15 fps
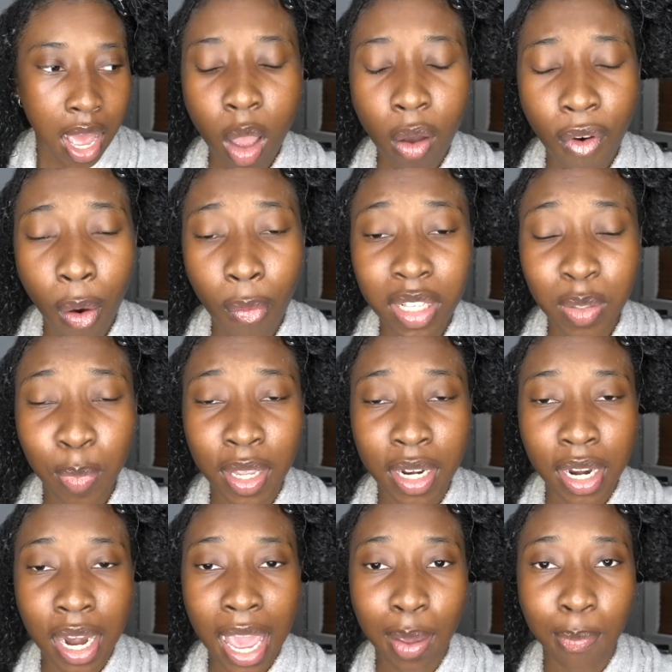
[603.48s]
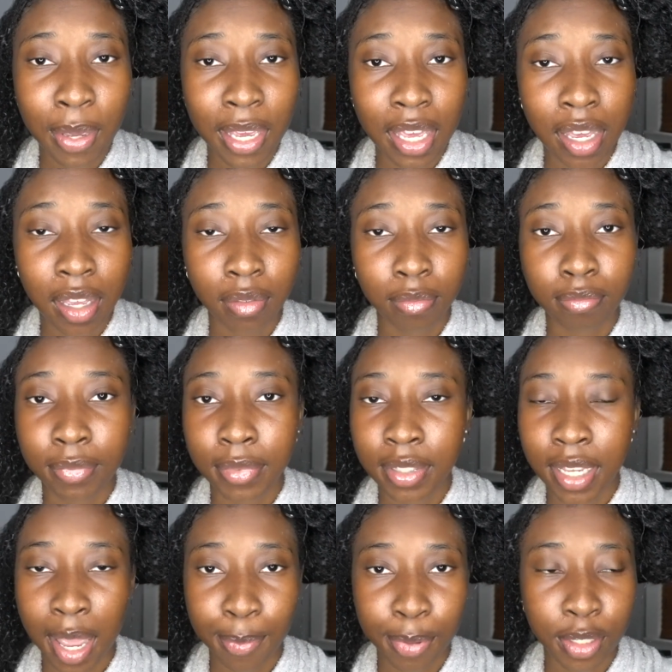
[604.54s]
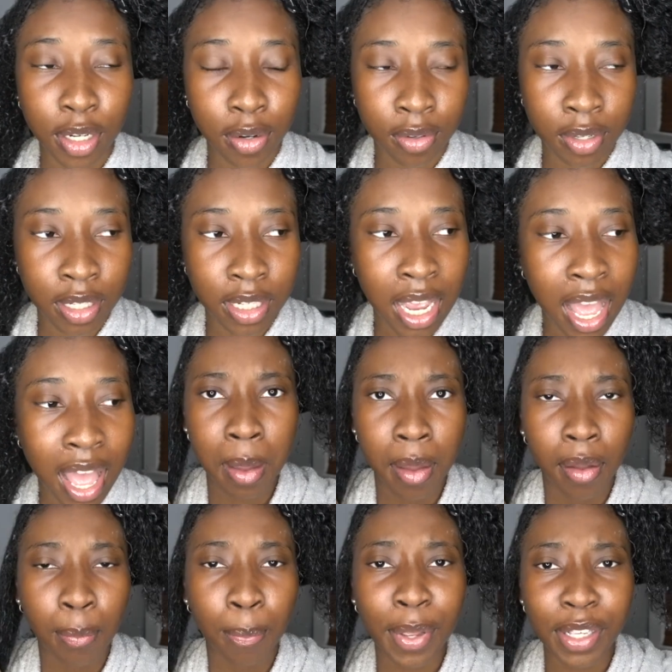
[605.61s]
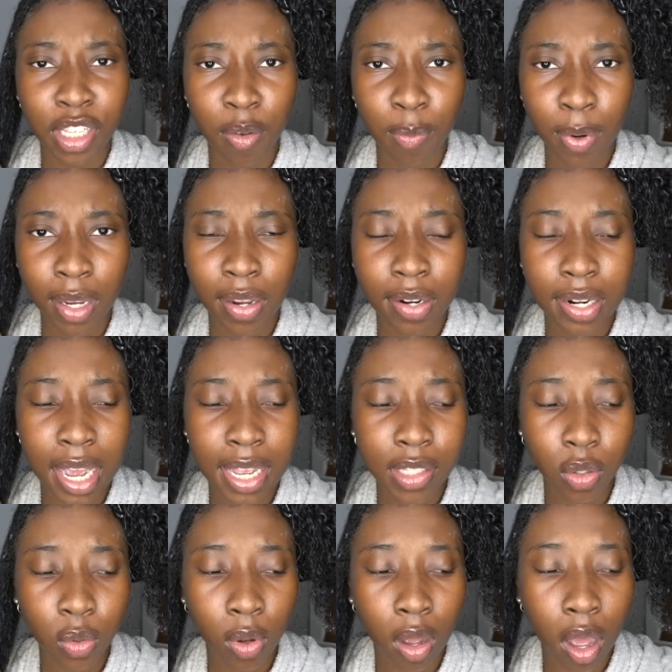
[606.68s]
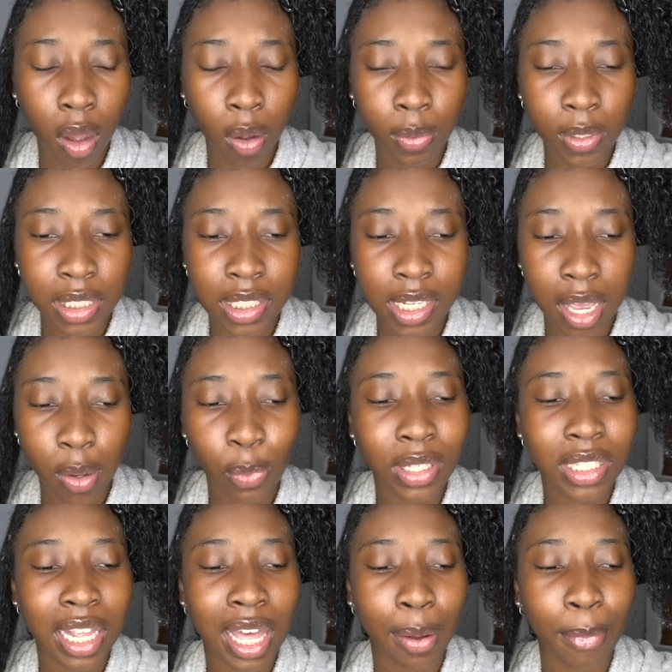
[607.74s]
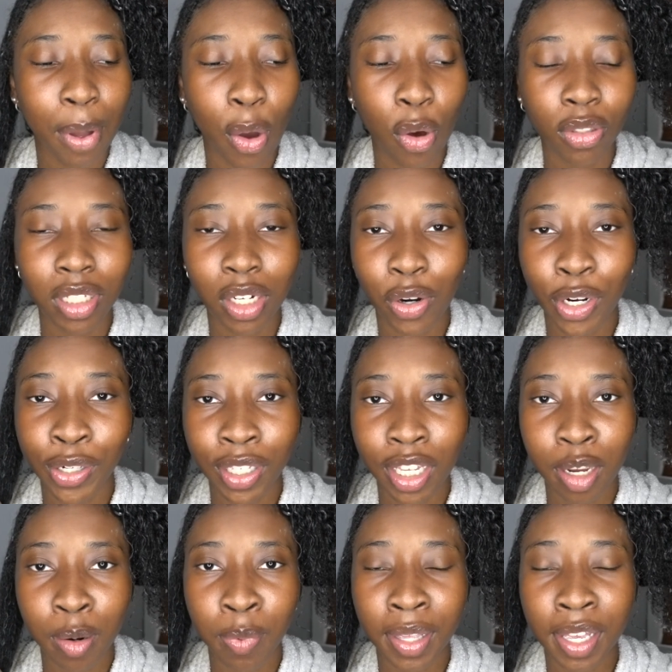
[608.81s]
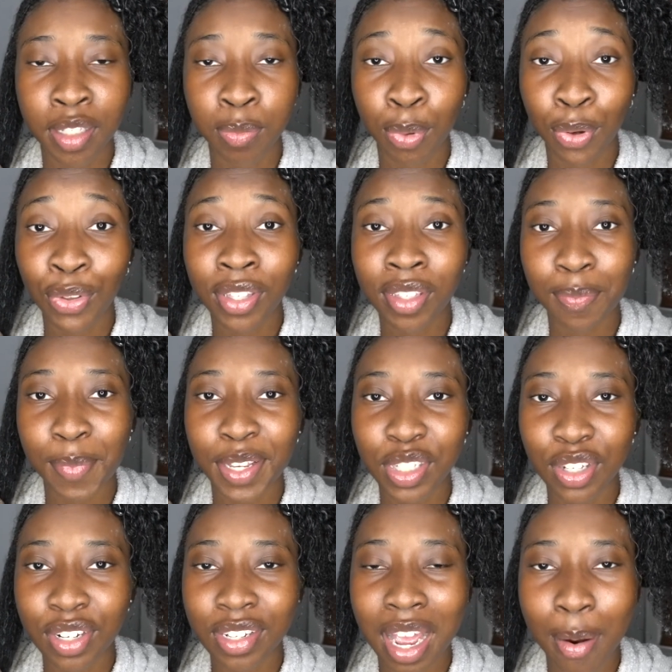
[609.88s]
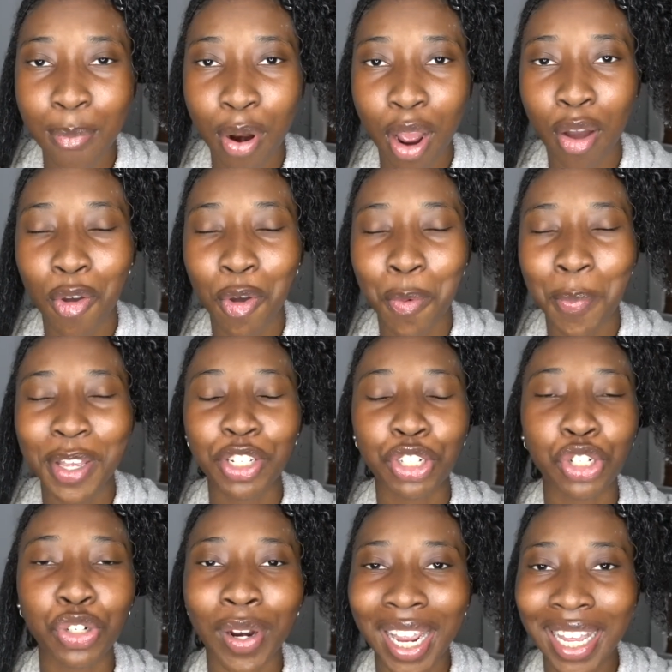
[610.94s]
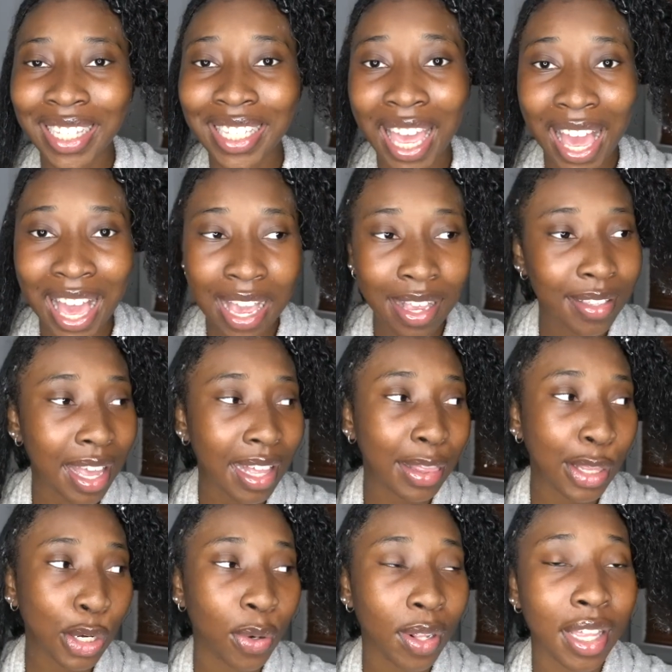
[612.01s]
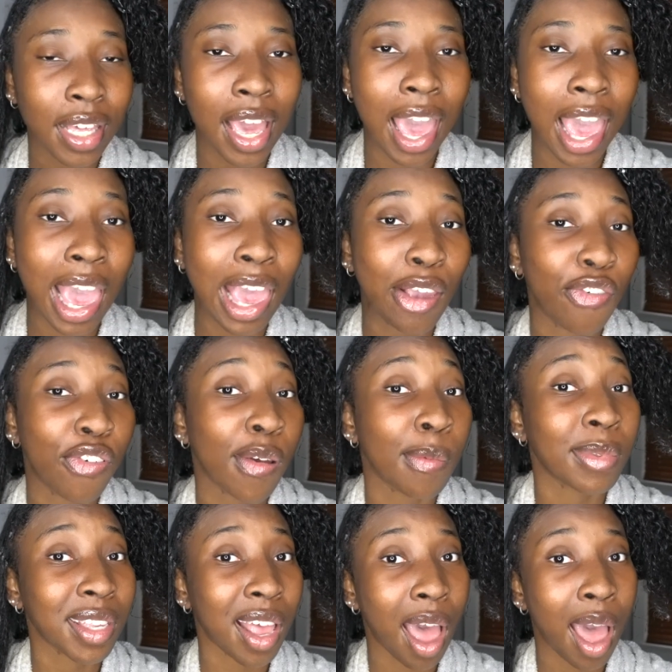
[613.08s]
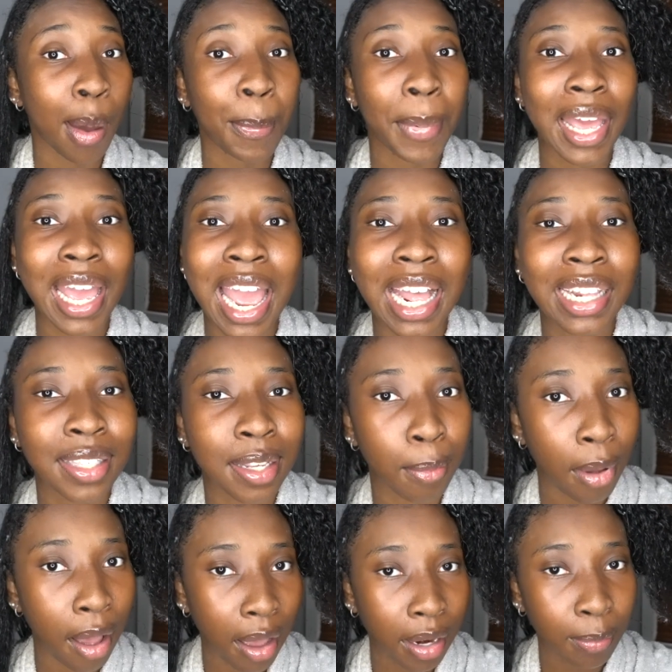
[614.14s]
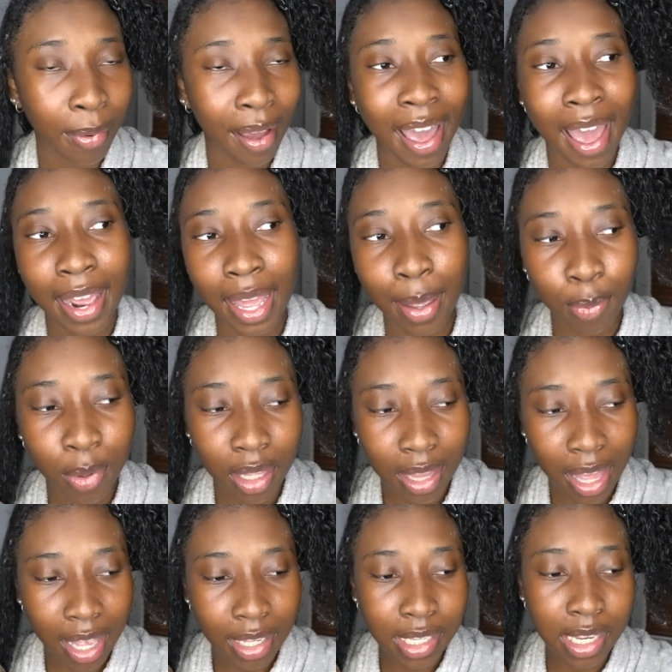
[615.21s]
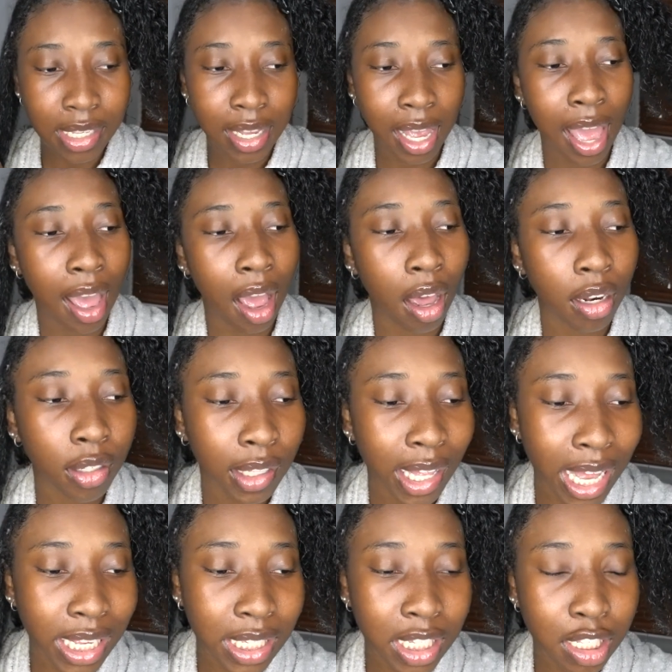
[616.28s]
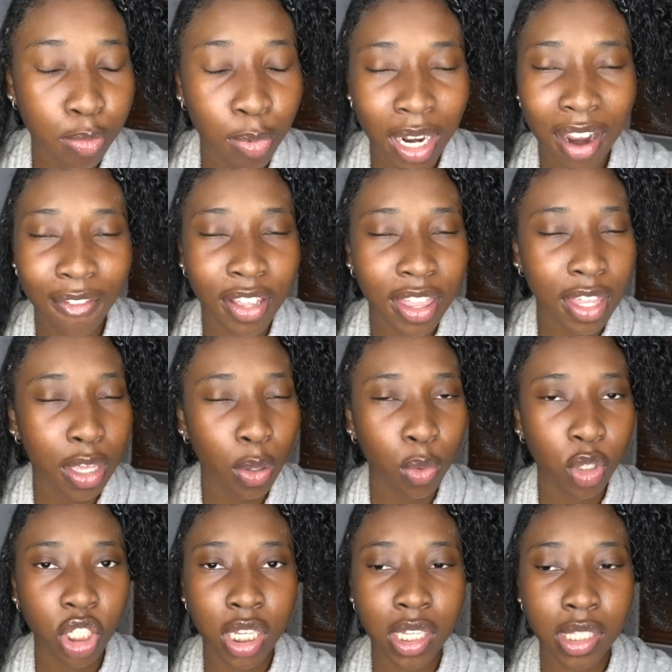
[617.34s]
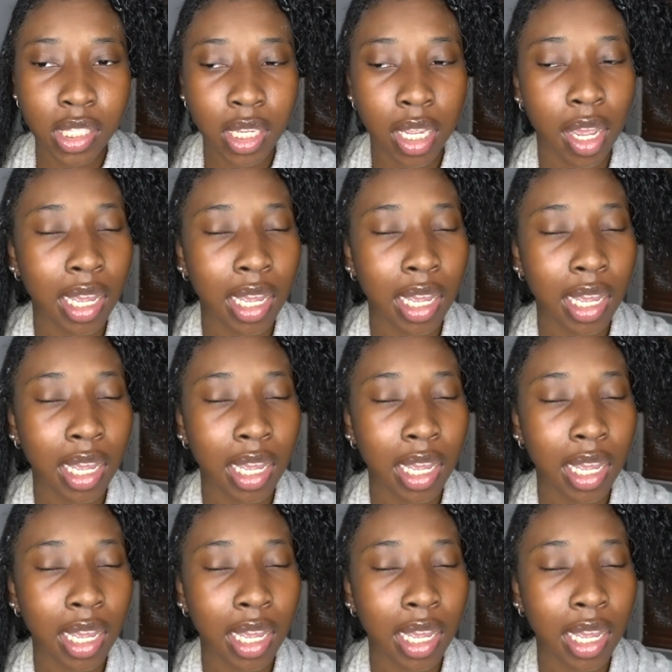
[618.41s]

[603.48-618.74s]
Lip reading: I've always been an AB type student. My sophomore year in high school, I always say, was like my holy grail year because both semesters I brought home straight A's, like literally A from top to bottom. I had AP classes, I had honor classes, but everything was just